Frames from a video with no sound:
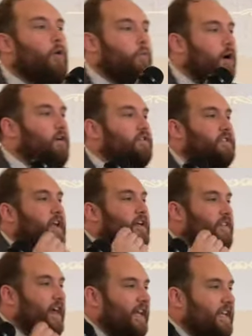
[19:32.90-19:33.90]
was
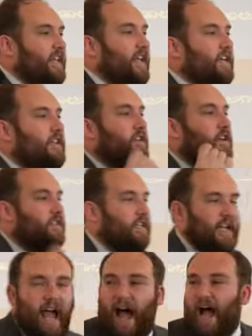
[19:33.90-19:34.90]
that he needed to
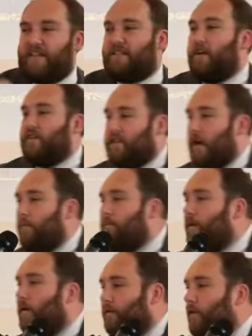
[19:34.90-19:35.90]
cast
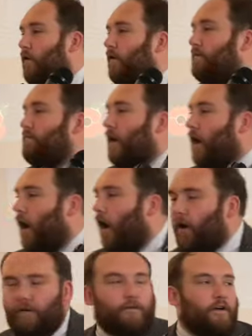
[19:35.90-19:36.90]
some form of